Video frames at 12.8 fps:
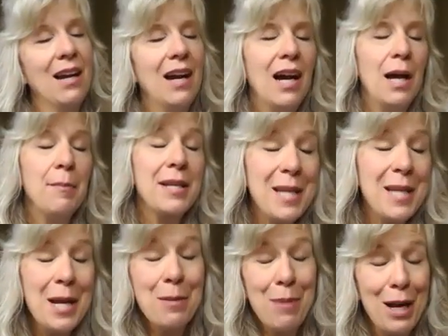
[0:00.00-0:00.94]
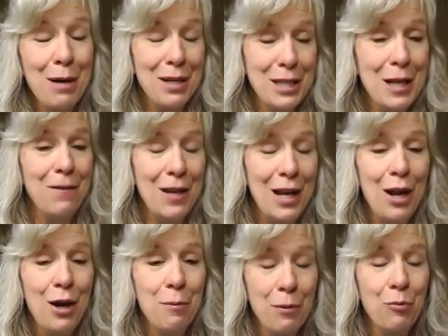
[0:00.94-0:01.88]
I'm excited about it myself, and I
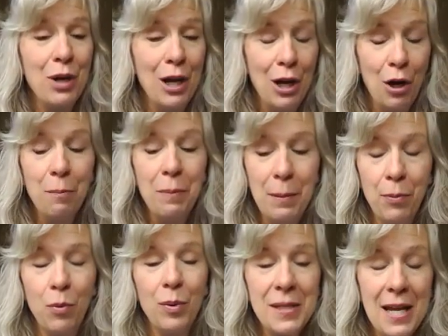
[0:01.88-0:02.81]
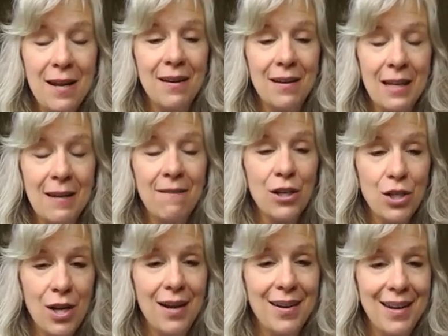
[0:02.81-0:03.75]
hope people will give it a
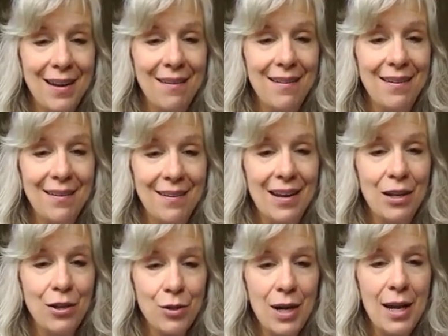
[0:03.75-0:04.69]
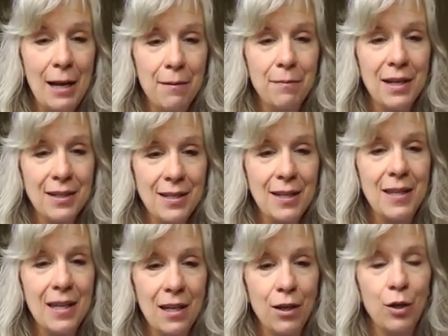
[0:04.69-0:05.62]
shot and try it out, because I
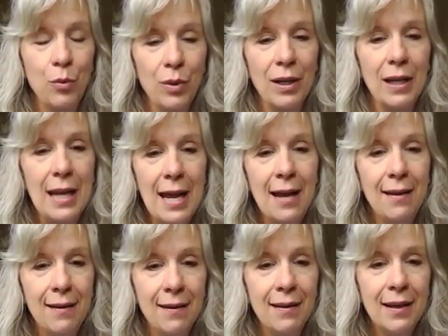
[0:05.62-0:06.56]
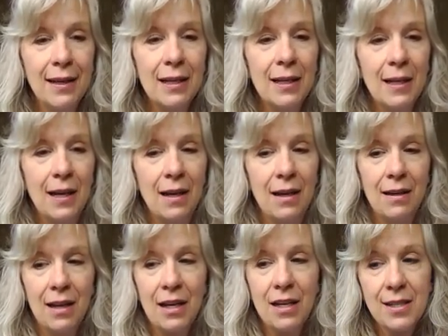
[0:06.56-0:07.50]
think it could really add,
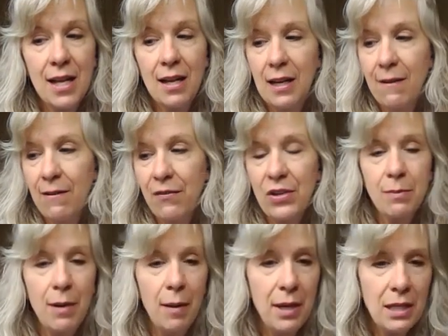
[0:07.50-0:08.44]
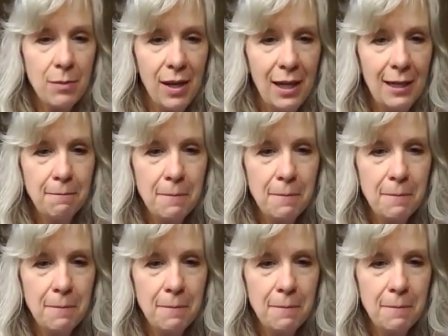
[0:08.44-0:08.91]
like you said, even if it's mailbox money.